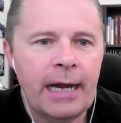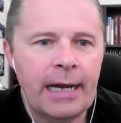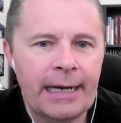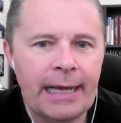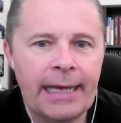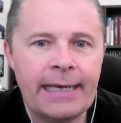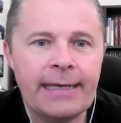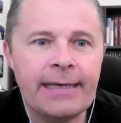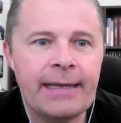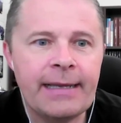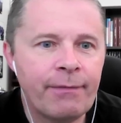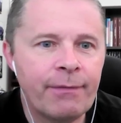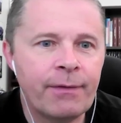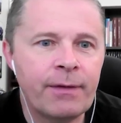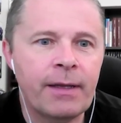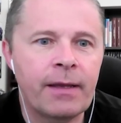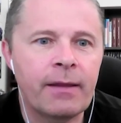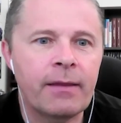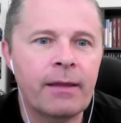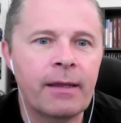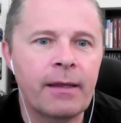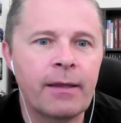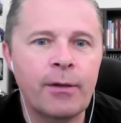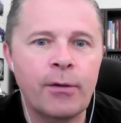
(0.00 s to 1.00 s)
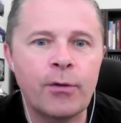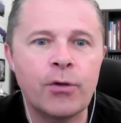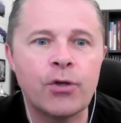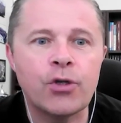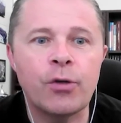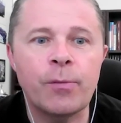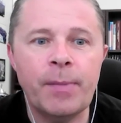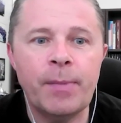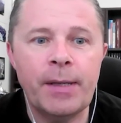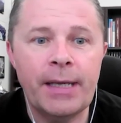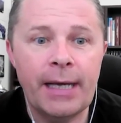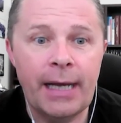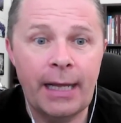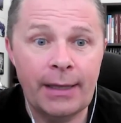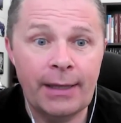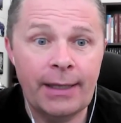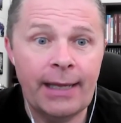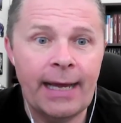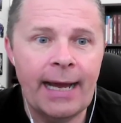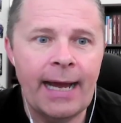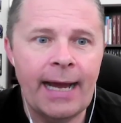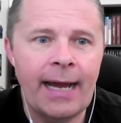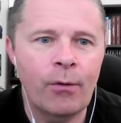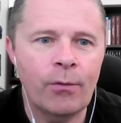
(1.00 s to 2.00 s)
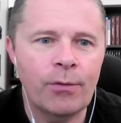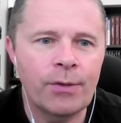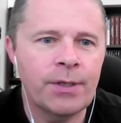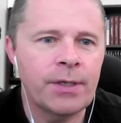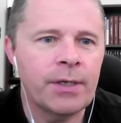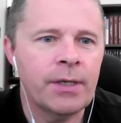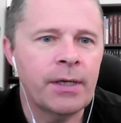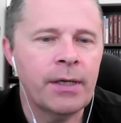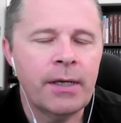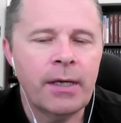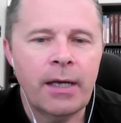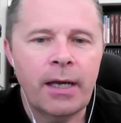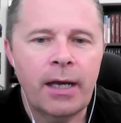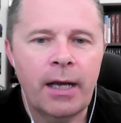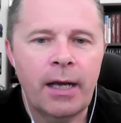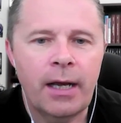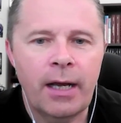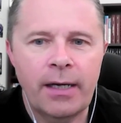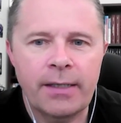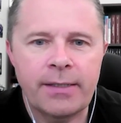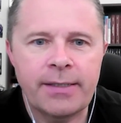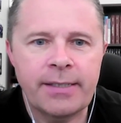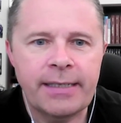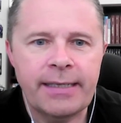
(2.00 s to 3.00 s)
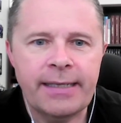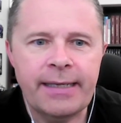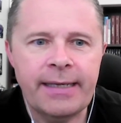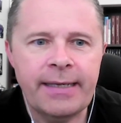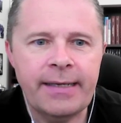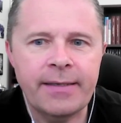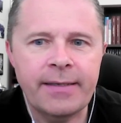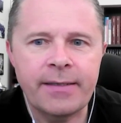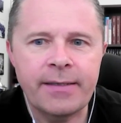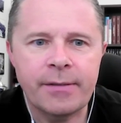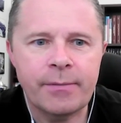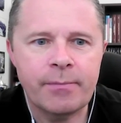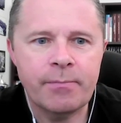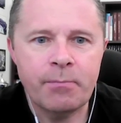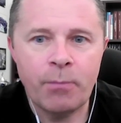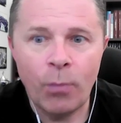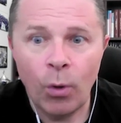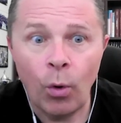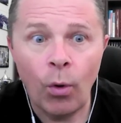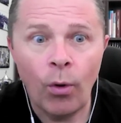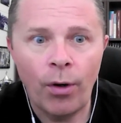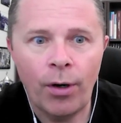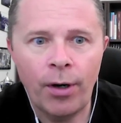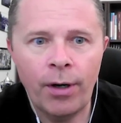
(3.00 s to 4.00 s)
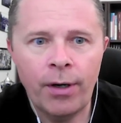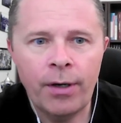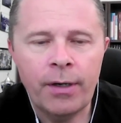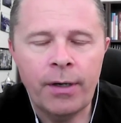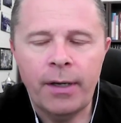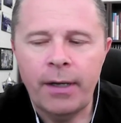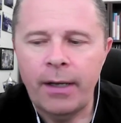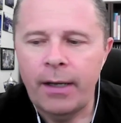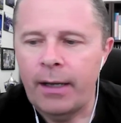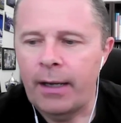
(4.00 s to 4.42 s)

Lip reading: And I definitely think you should be allowed to eat more.